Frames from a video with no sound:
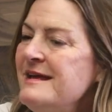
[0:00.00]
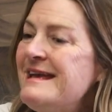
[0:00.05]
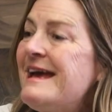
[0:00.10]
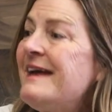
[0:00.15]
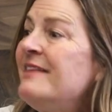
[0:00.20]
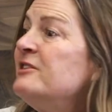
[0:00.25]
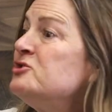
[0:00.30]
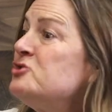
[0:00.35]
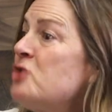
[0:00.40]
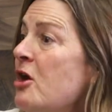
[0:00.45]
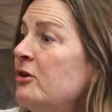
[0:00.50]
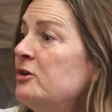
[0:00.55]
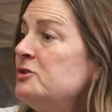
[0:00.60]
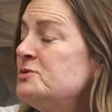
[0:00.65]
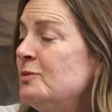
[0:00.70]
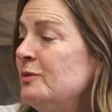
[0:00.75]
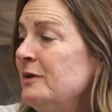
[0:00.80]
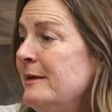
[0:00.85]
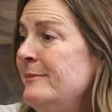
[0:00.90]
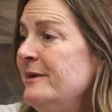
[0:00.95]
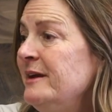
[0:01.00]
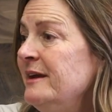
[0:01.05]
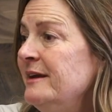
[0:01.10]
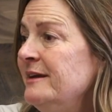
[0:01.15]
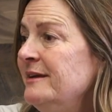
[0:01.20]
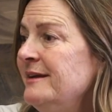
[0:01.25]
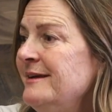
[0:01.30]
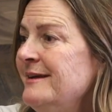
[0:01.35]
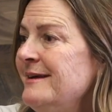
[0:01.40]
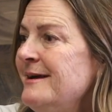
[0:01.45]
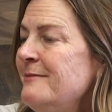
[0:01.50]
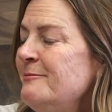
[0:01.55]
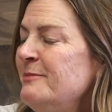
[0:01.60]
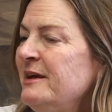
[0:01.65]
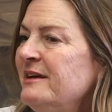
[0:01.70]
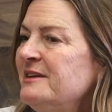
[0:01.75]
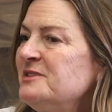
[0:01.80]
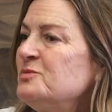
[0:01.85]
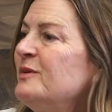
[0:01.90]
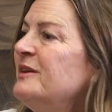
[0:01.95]
And the dollars were limited
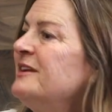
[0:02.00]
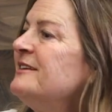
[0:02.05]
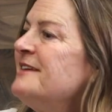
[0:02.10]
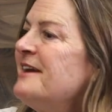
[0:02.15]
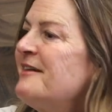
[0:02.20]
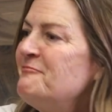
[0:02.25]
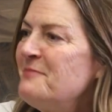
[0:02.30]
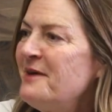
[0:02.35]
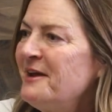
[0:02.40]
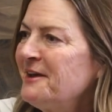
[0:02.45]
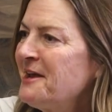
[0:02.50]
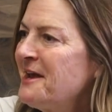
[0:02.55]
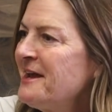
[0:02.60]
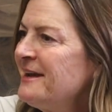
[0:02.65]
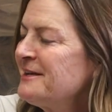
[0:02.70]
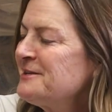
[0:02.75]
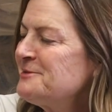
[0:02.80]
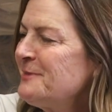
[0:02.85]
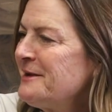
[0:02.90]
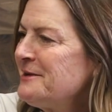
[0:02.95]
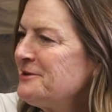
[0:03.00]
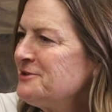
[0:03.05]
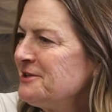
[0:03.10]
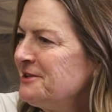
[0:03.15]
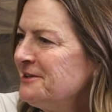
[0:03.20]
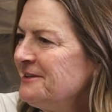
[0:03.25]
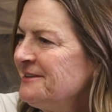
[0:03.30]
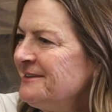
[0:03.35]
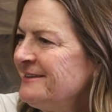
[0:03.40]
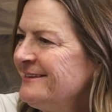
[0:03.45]
because we didn't have Medicaid expansion.